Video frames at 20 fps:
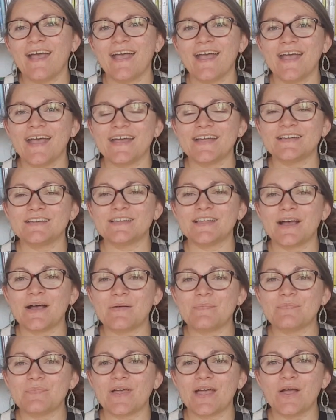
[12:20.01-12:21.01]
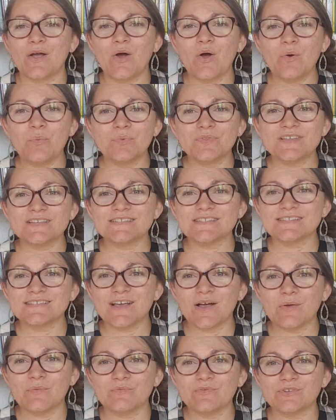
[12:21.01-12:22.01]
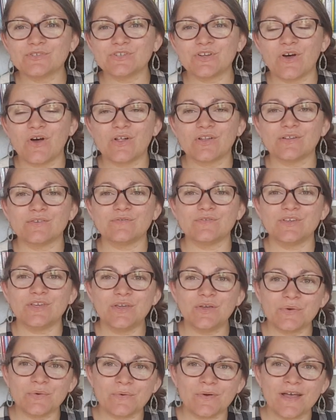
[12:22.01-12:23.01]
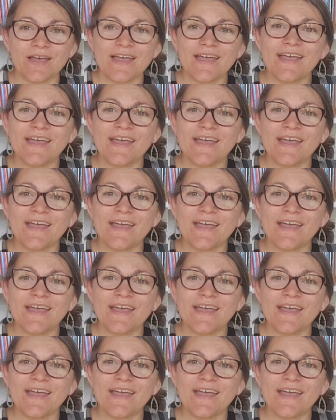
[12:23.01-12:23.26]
And um, I hope this is helpful to all of you.